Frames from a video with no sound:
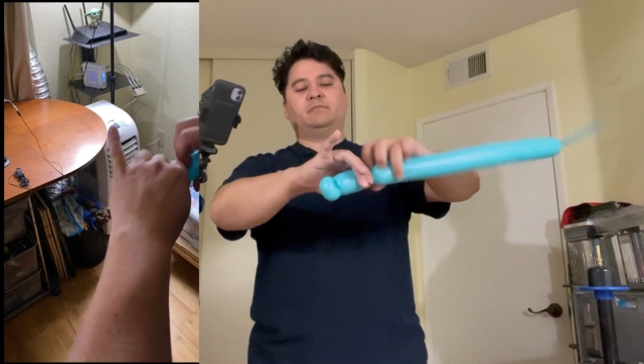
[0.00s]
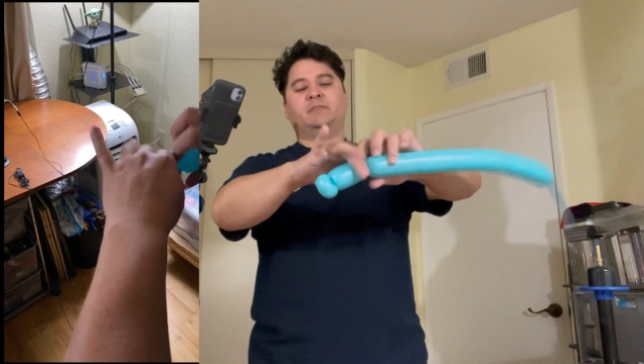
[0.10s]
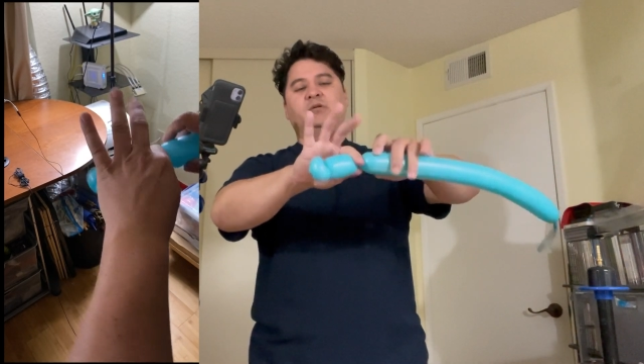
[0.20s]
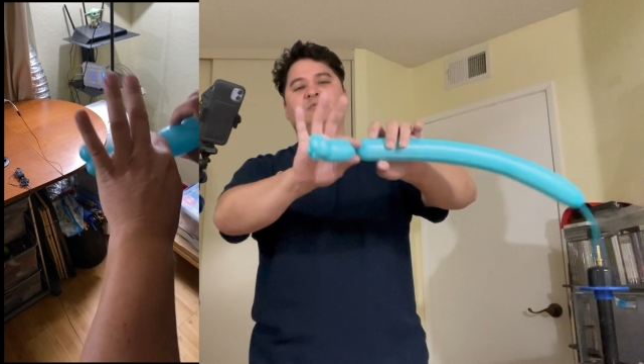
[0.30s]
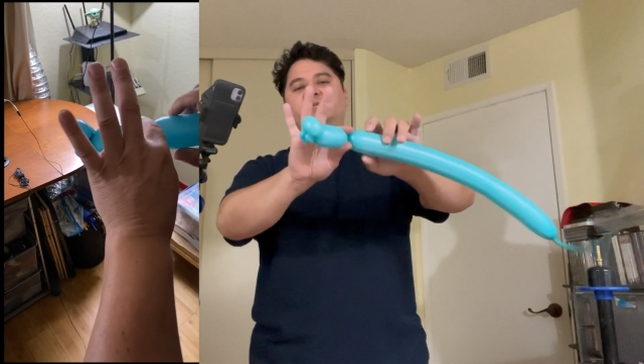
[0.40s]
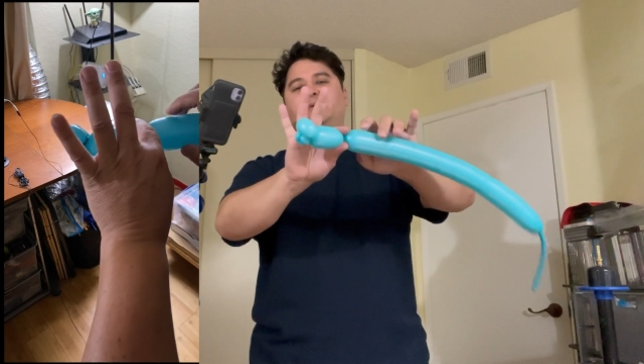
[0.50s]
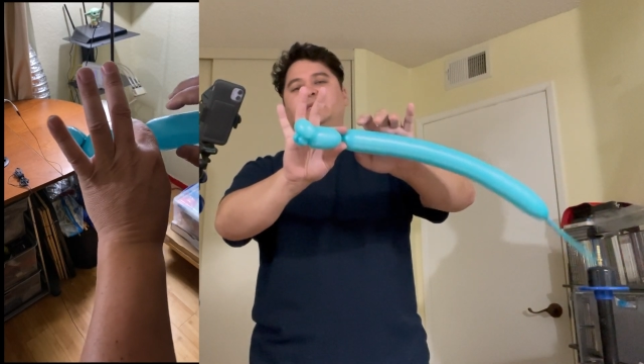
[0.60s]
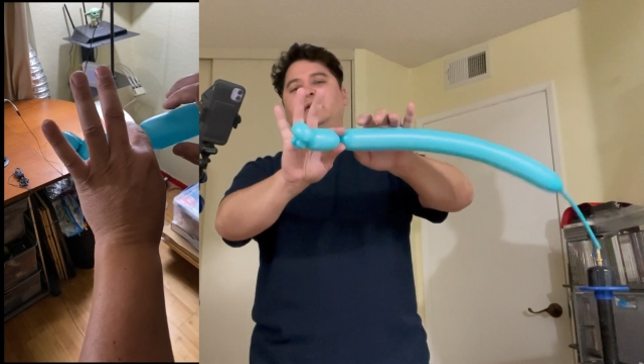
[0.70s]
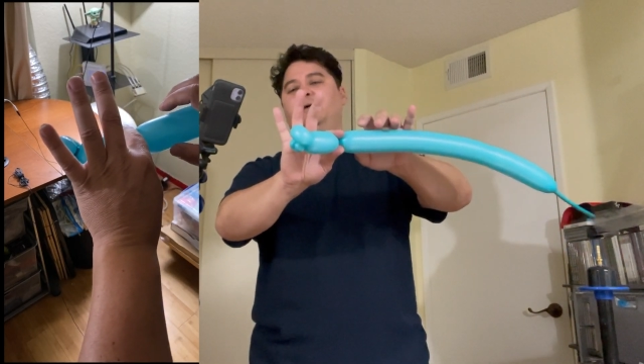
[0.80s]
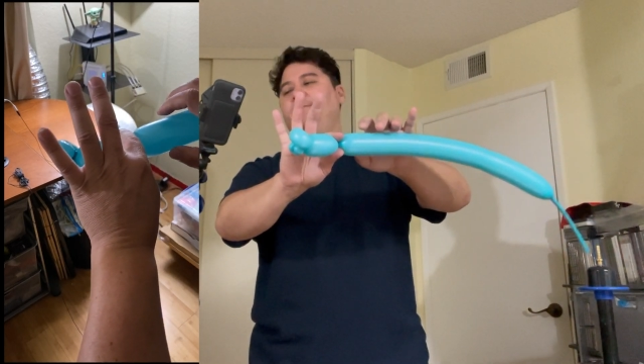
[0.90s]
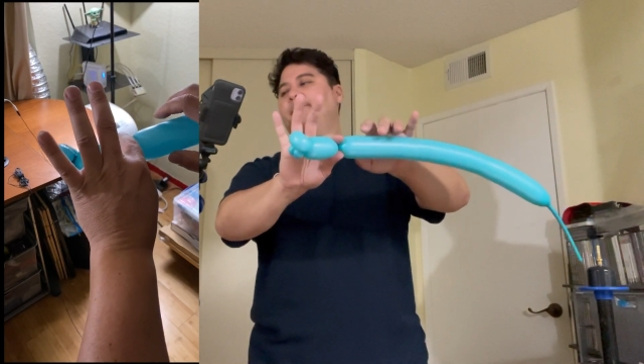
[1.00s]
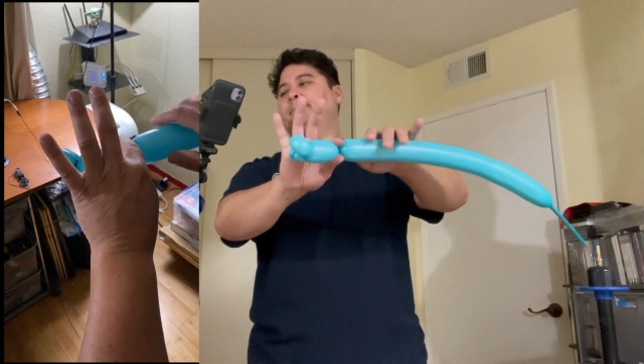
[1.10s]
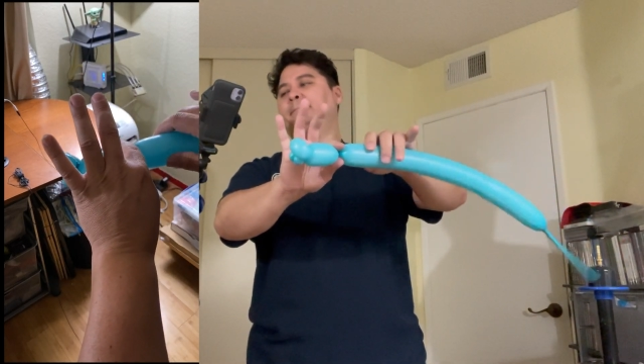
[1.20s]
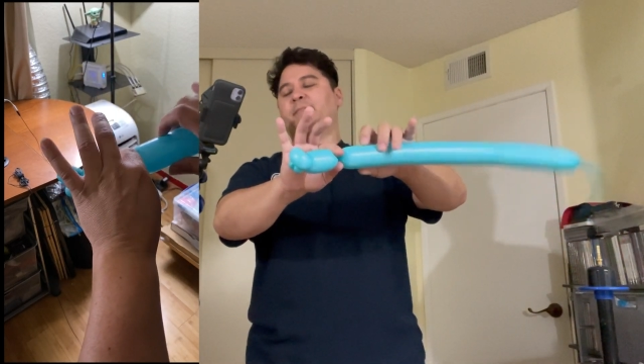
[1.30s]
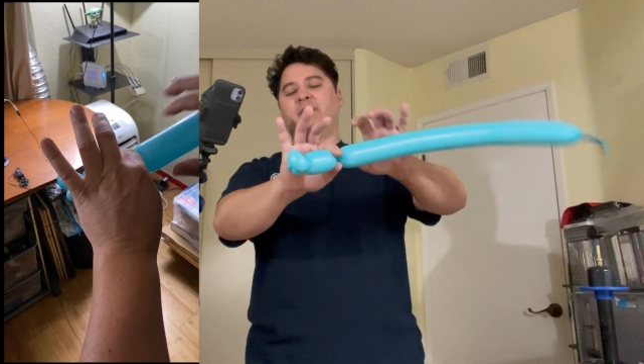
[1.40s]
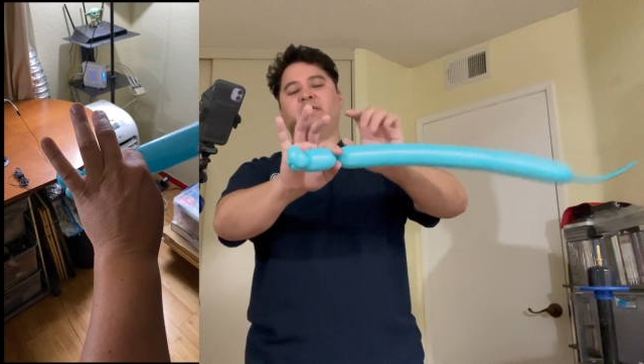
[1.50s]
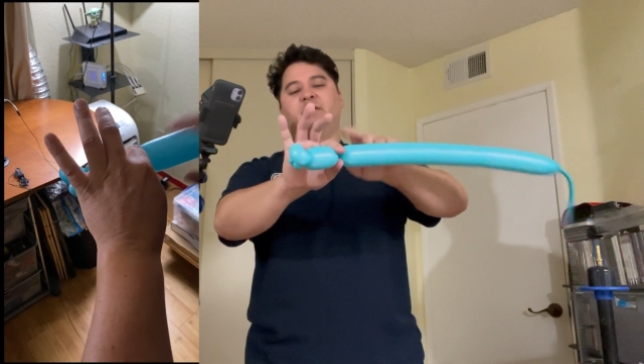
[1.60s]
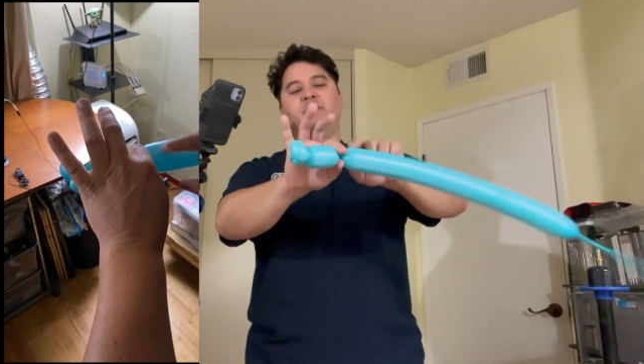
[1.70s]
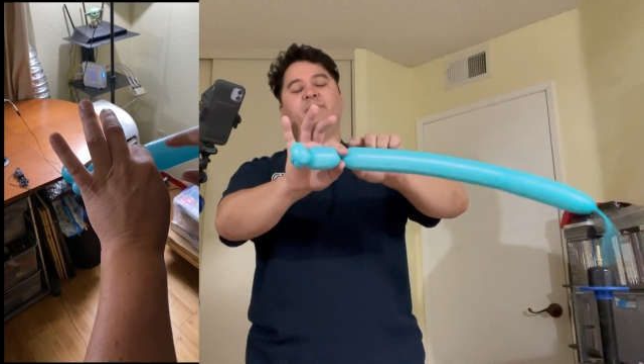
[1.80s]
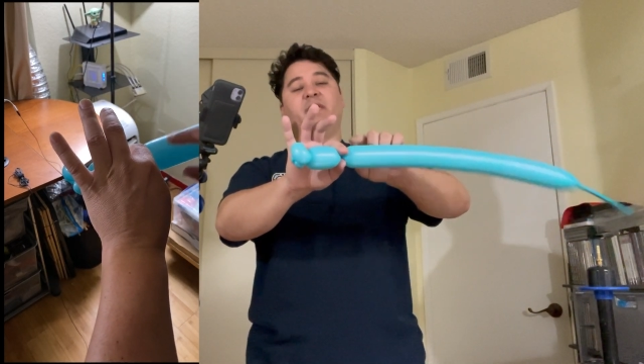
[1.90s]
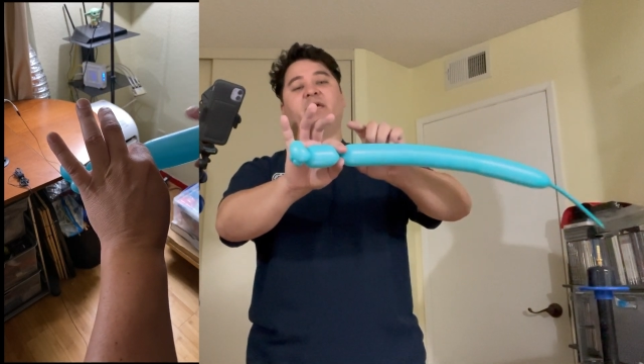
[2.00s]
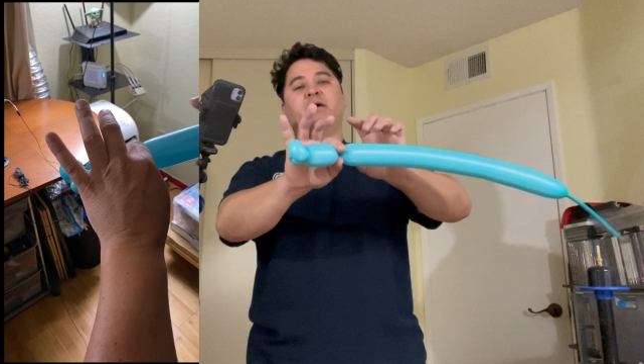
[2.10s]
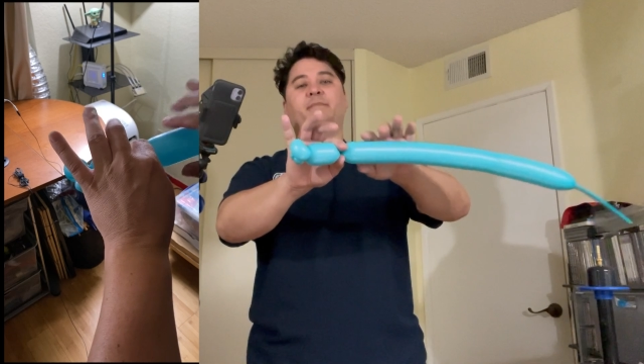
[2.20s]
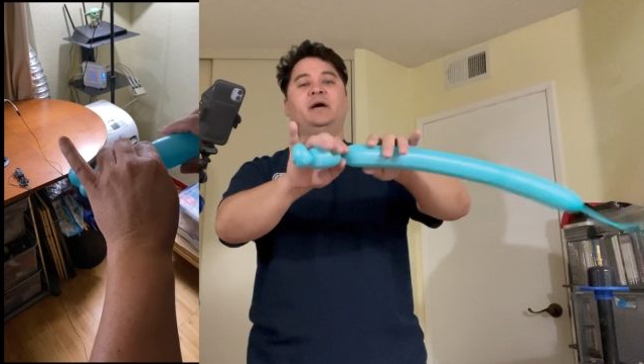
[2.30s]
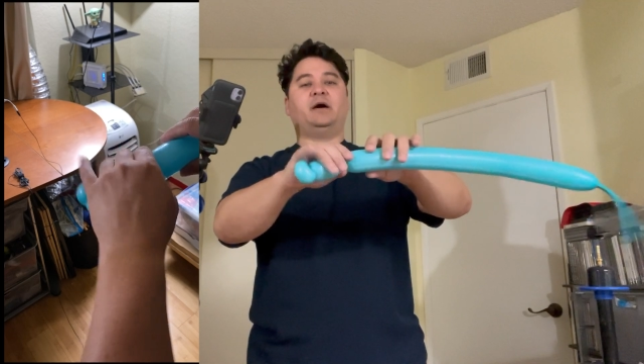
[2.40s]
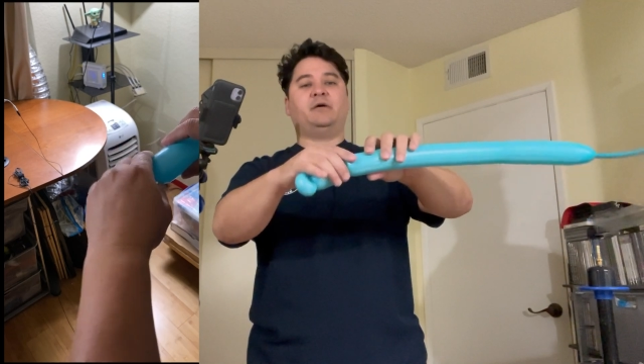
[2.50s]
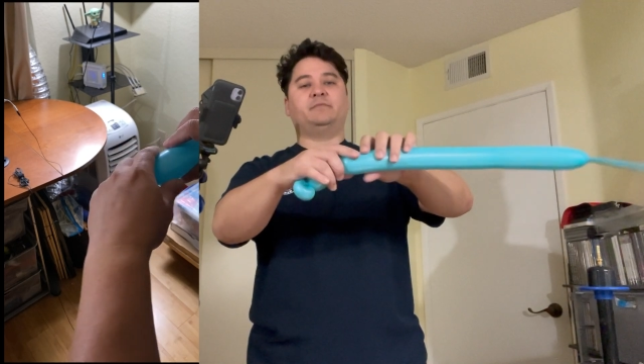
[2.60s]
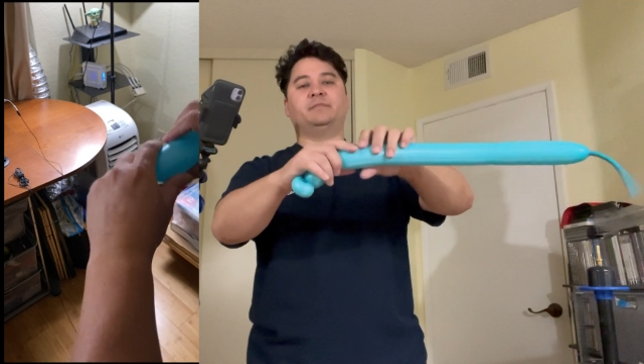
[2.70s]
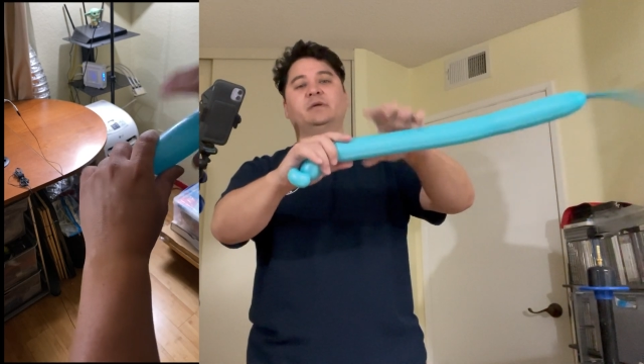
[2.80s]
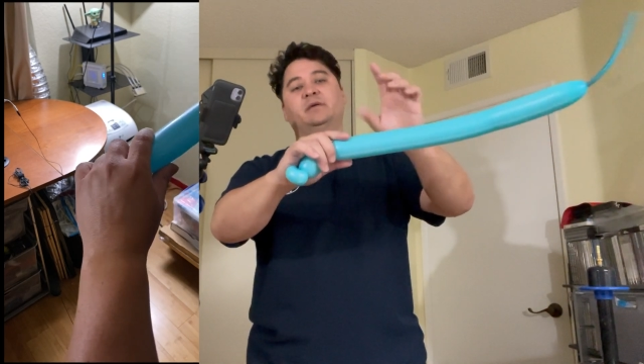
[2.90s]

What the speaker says: Make a twist right there. And then I'm going to make about